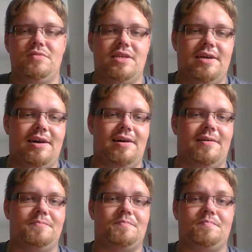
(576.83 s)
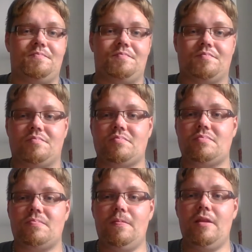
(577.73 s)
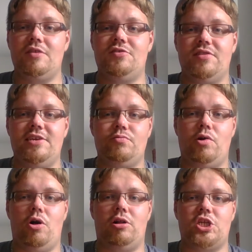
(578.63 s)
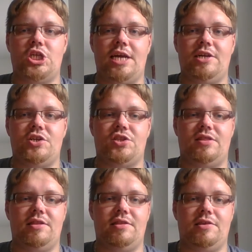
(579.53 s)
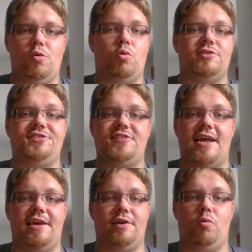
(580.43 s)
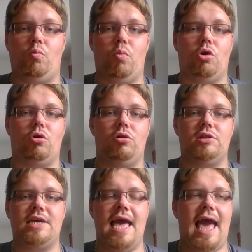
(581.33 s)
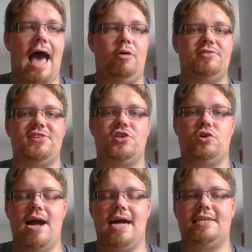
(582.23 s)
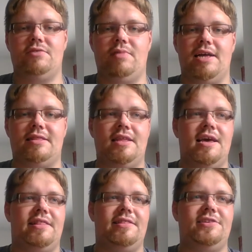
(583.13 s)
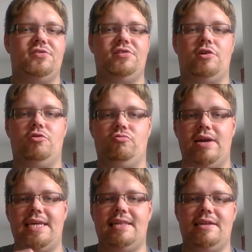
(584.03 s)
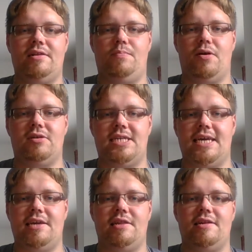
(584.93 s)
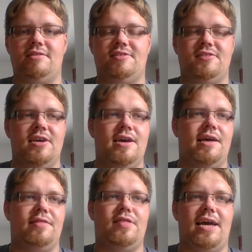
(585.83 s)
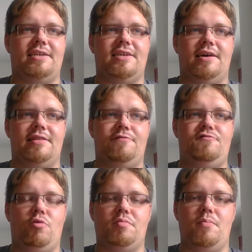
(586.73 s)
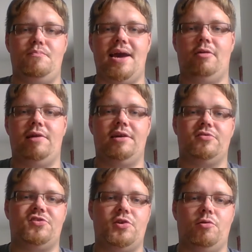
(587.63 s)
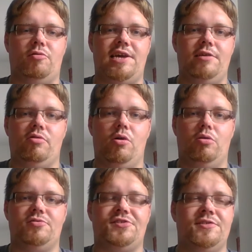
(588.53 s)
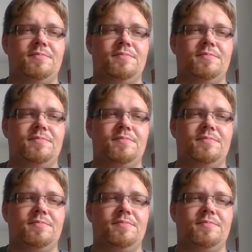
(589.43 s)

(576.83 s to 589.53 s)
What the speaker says: So these will all change your setting, your world, how it's interacted with. These are the gritty little particulates that form the barriers to your heroes.